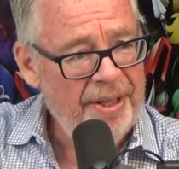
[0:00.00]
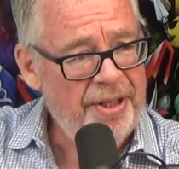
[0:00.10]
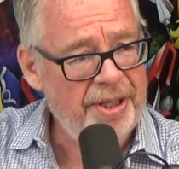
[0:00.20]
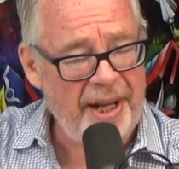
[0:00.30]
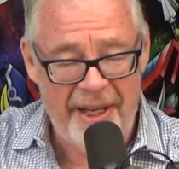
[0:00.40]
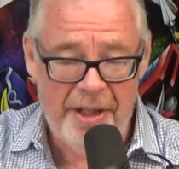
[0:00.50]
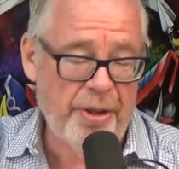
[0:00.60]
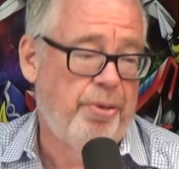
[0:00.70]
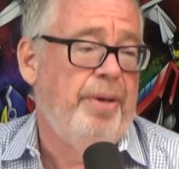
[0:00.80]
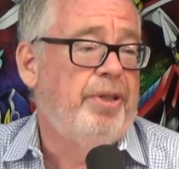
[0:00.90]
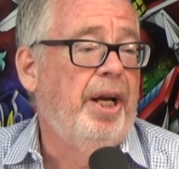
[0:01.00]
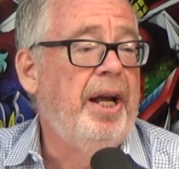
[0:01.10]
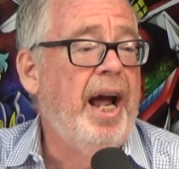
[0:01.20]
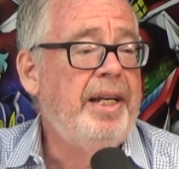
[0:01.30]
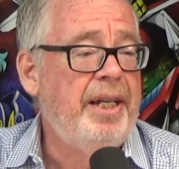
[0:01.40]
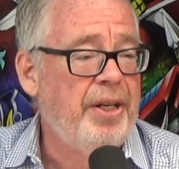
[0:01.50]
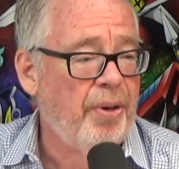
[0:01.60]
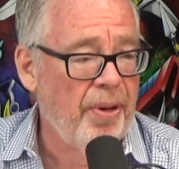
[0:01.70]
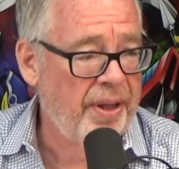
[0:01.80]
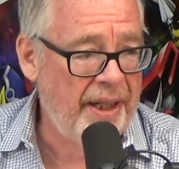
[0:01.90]
just, and this is, he was a
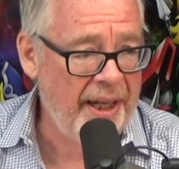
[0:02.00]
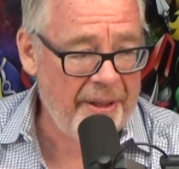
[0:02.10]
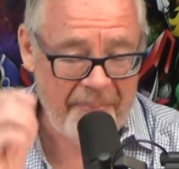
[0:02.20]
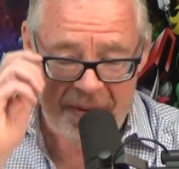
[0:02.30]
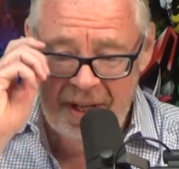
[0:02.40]
19-year-old kid.